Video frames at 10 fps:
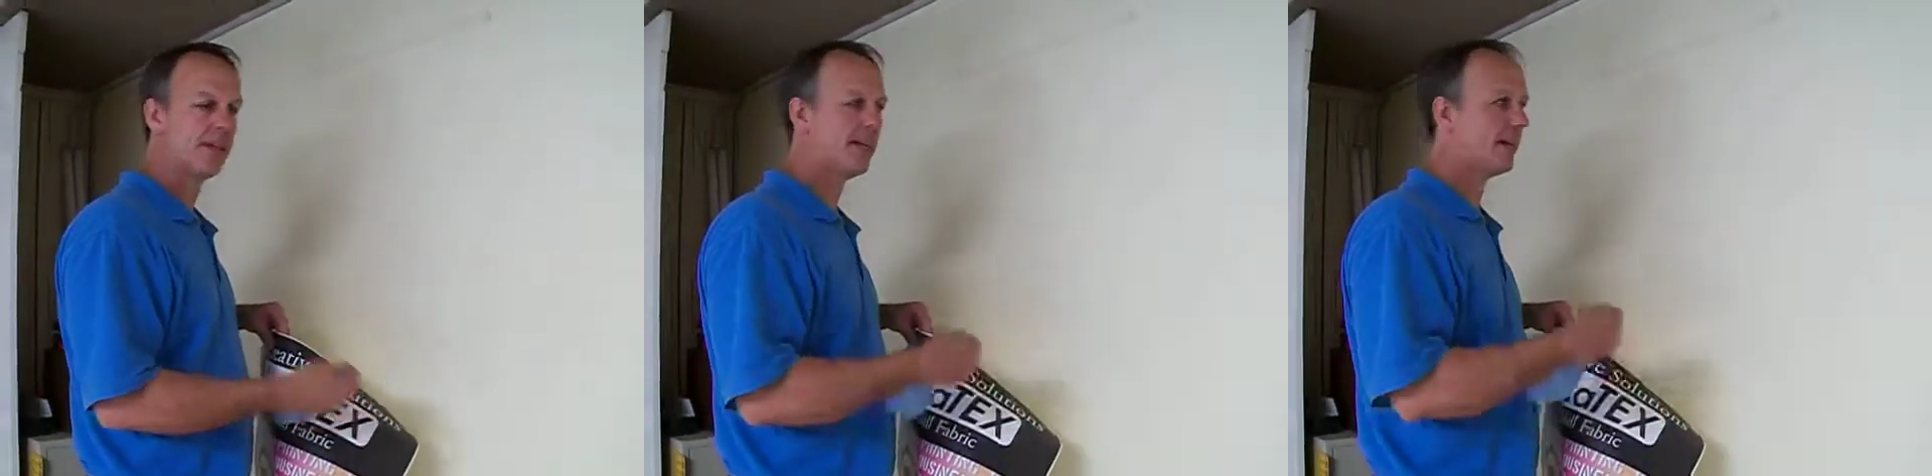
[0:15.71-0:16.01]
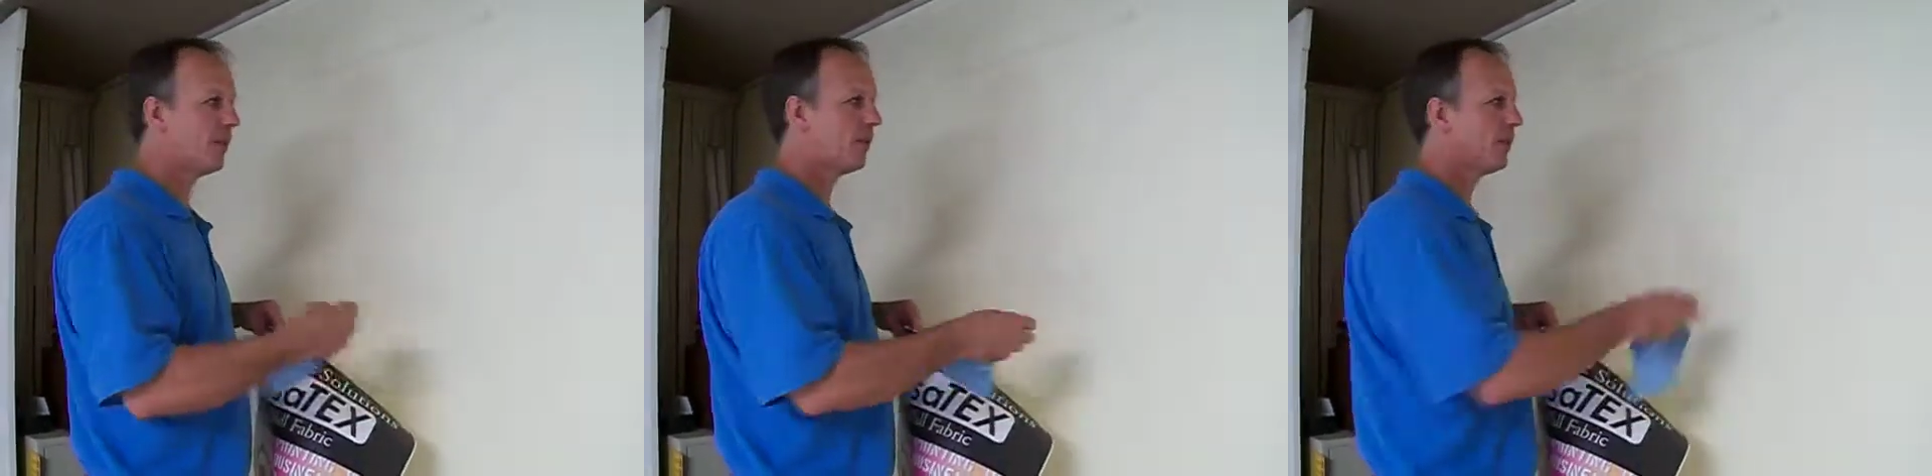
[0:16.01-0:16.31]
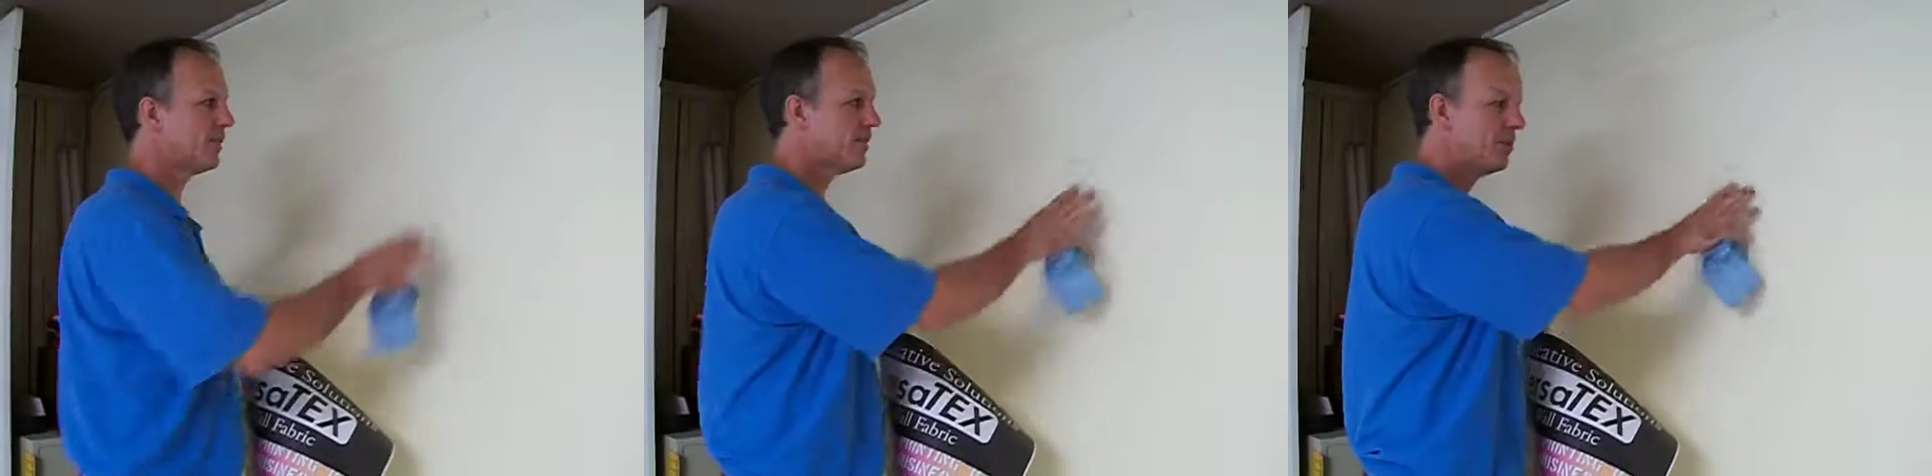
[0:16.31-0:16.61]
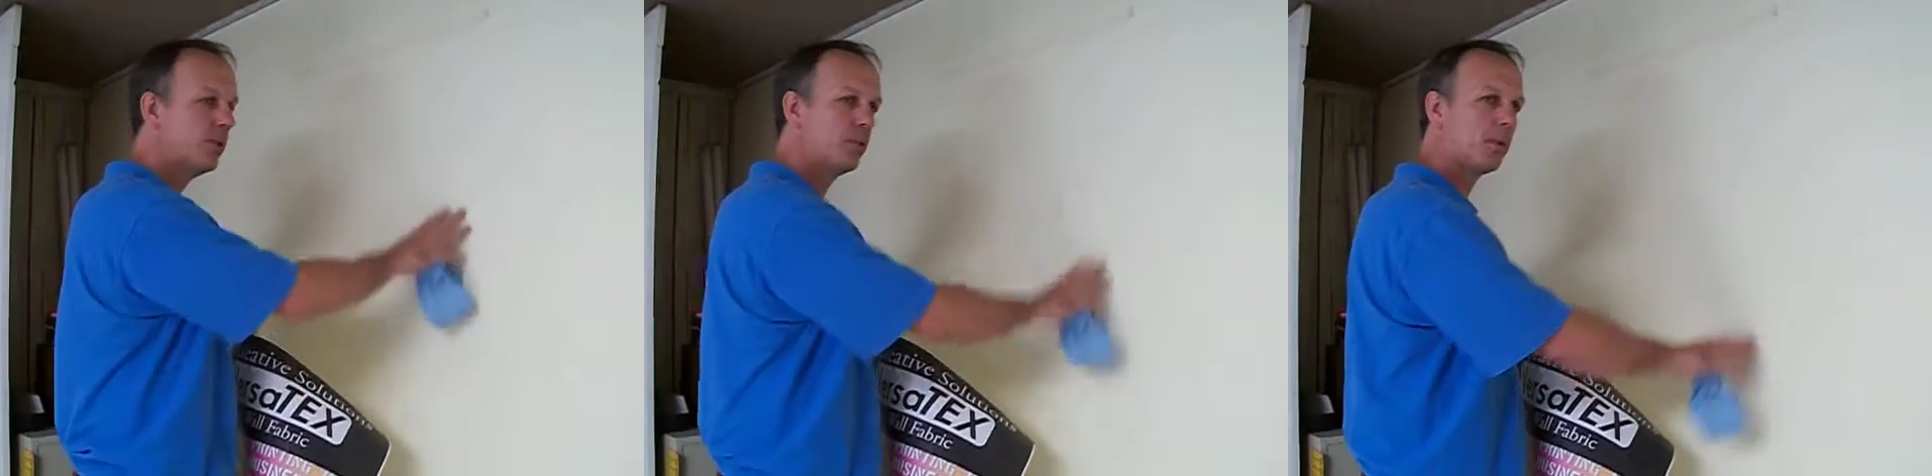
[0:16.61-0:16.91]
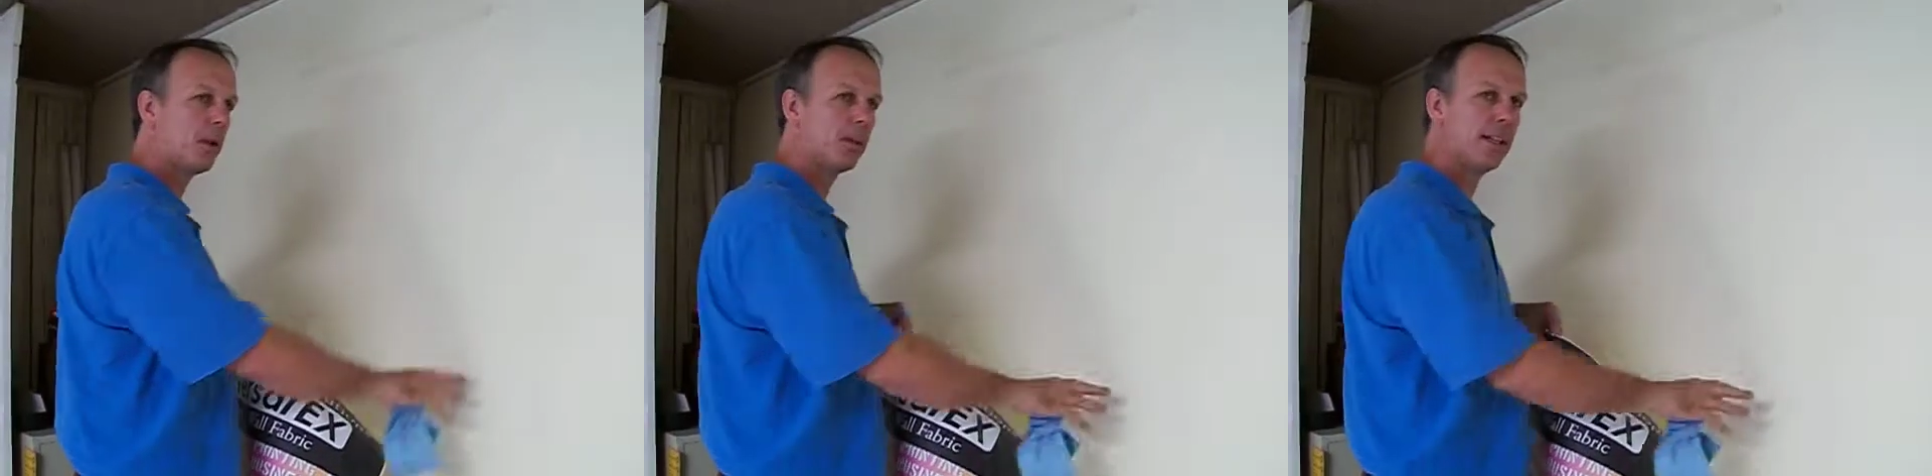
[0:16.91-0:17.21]
it can go on a smooth
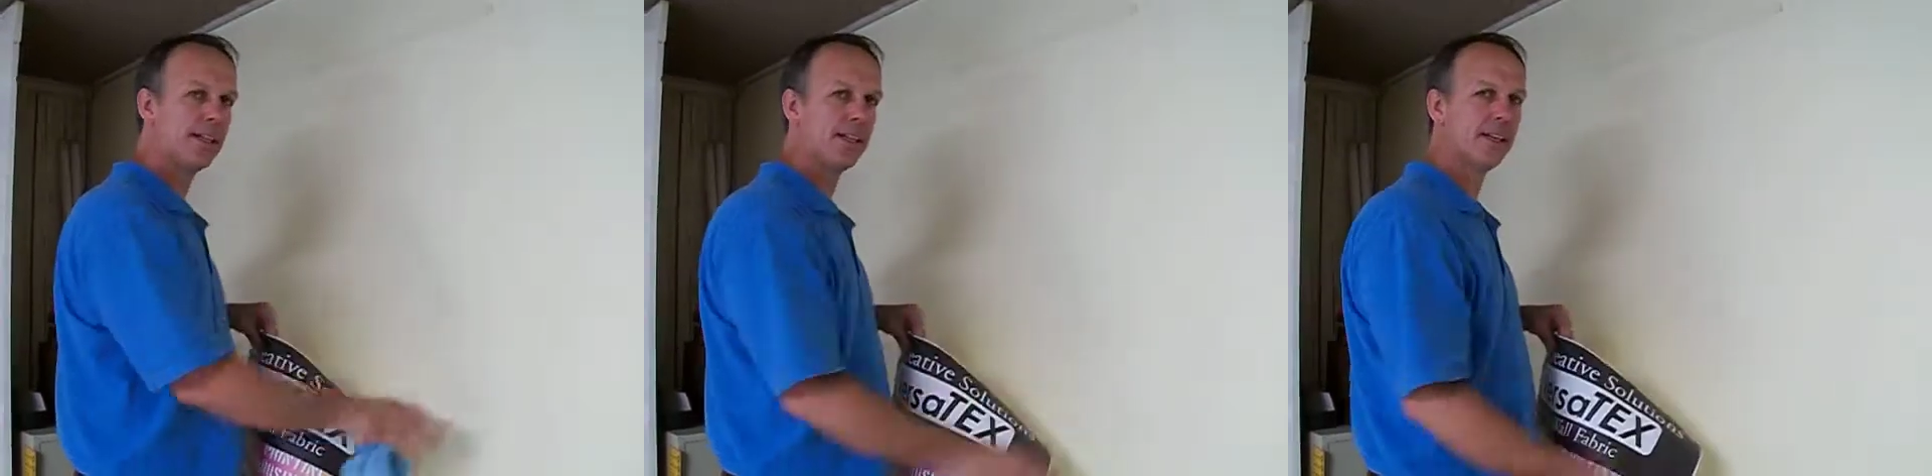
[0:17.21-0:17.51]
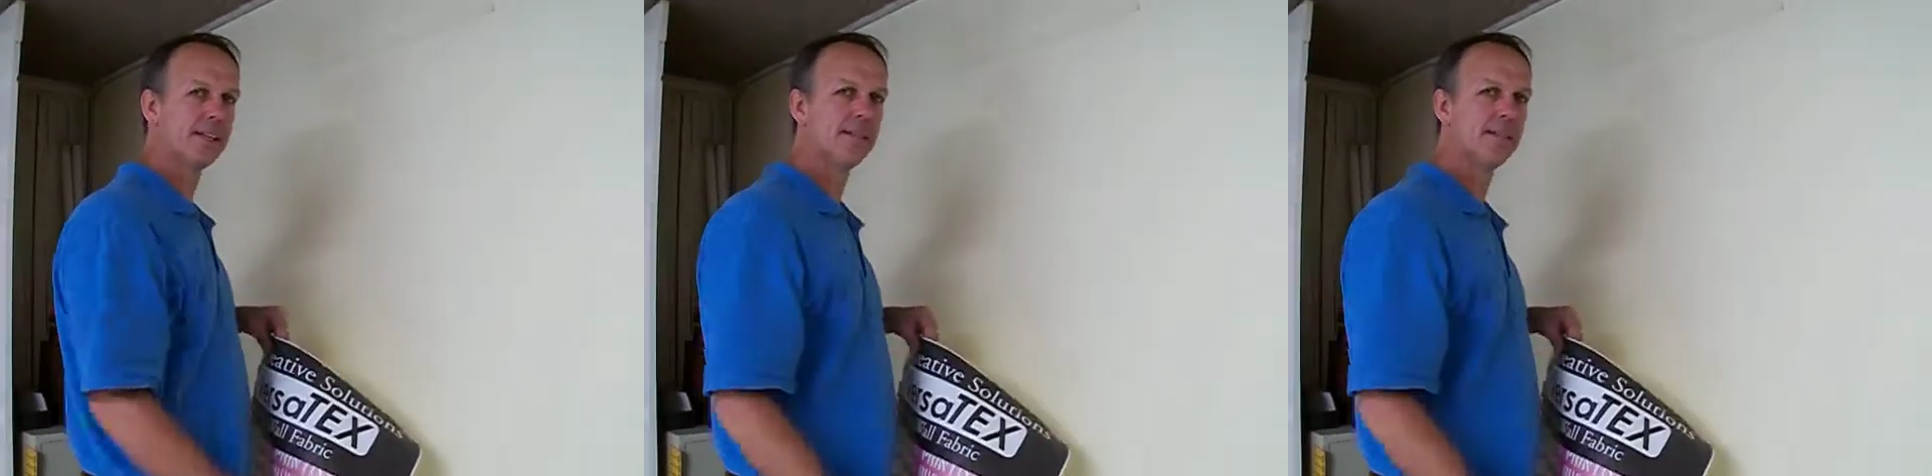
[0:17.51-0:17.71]
wall like this,